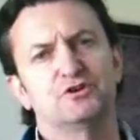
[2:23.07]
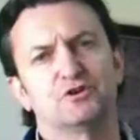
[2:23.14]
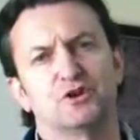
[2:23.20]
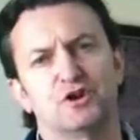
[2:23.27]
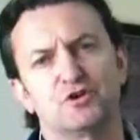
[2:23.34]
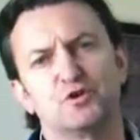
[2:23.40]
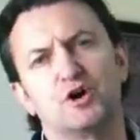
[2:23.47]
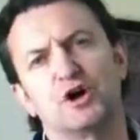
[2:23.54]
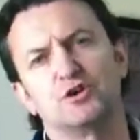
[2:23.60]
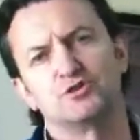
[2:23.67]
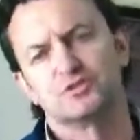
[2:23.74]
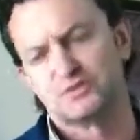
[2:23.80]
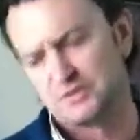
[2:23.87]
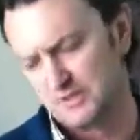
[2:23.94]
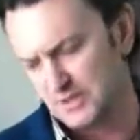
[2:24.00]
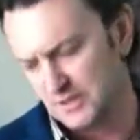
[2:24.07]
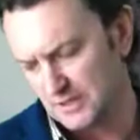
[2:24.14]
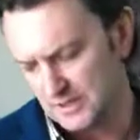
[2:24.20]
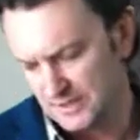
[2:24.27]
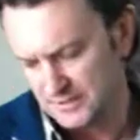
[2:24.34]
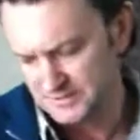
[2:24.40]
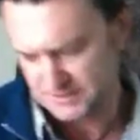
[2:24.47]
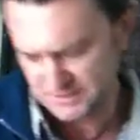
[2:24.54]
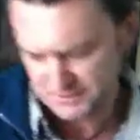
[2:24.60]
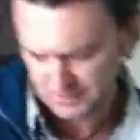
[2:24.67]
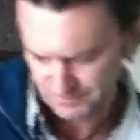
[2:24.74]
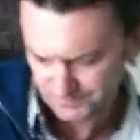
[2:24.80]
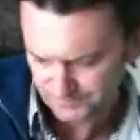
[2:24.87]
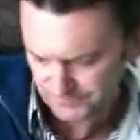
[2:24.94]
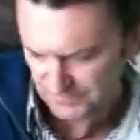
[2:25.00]
to your local hose system.
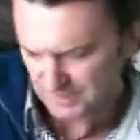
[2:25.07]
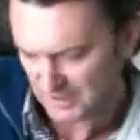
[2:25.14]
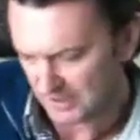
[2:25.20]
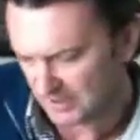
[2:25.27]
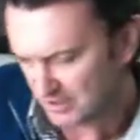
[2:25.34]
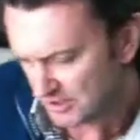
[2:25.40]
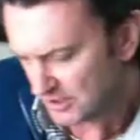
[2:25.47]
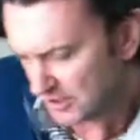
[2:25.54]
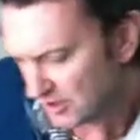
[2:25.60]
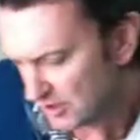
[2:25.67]
Now,